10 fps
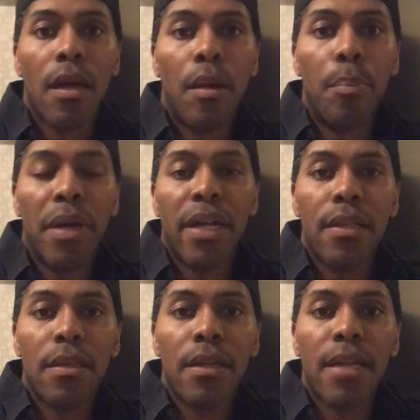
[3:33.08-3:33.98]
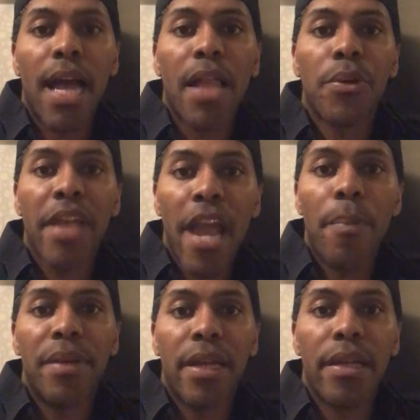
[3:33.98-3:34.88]
But Colin
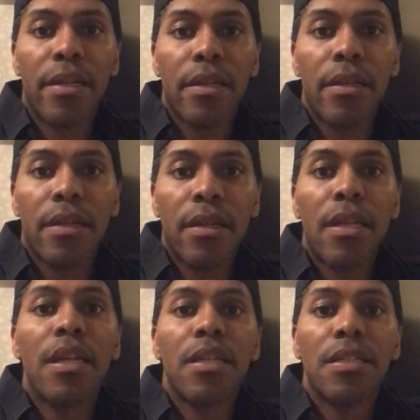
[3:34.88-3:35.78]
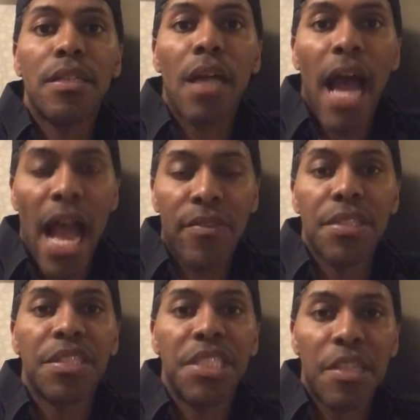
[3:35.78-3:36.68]
Kaepernick
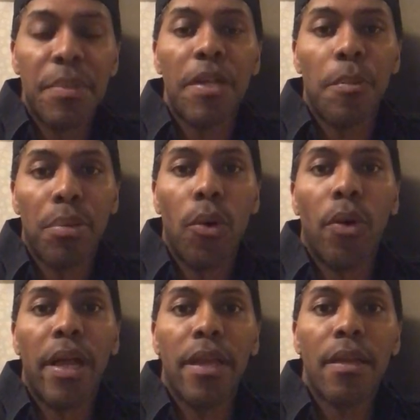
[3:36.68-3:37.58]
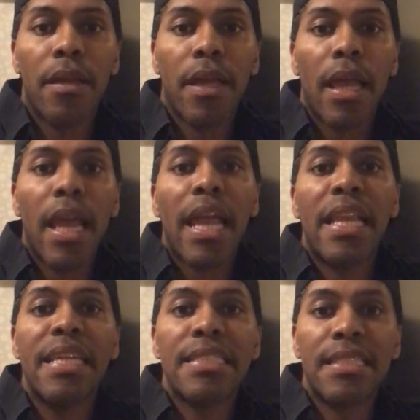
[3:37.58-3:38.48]
obviously should be employed, and
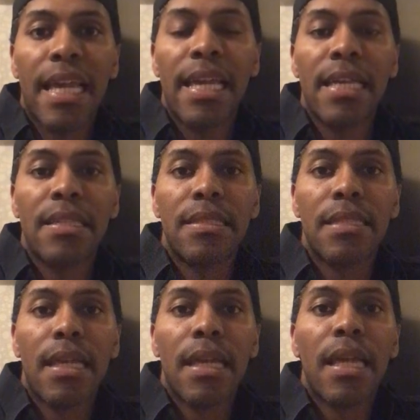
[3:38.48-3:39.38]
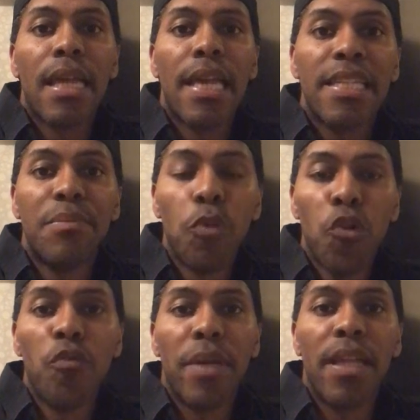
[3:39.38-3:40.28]
his stance, his
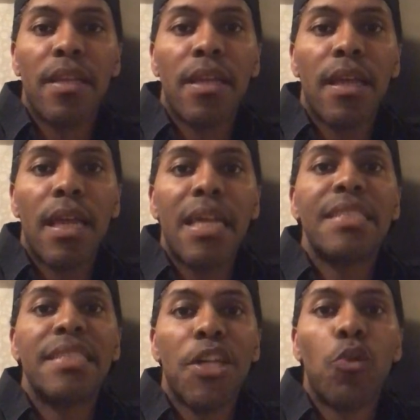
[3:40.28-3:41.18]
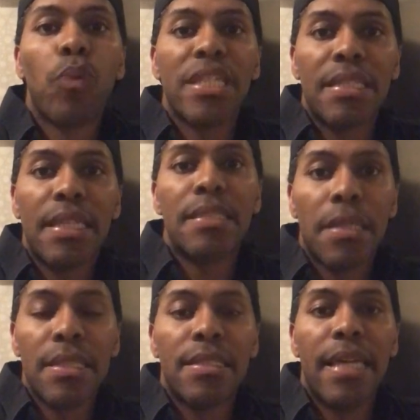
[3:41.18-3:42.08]
movement still resonates to
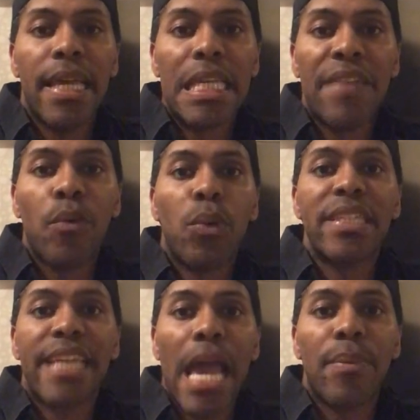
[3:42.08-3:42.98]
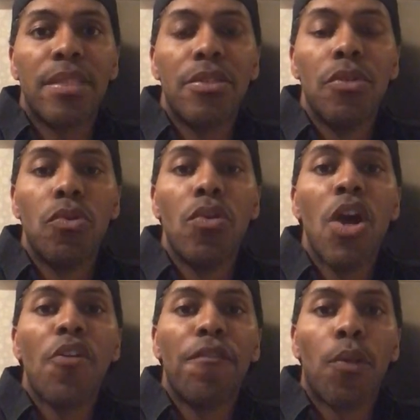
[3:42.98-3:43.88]
this day given what has happened to
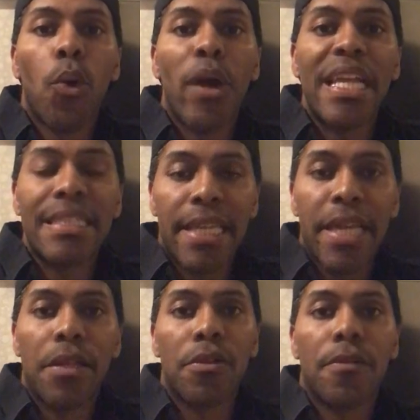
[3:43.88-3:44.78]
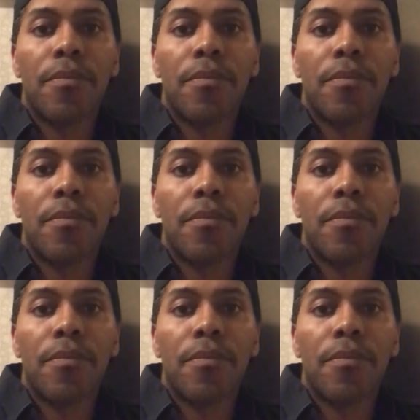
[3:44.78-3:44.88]
Floyd and Taylor.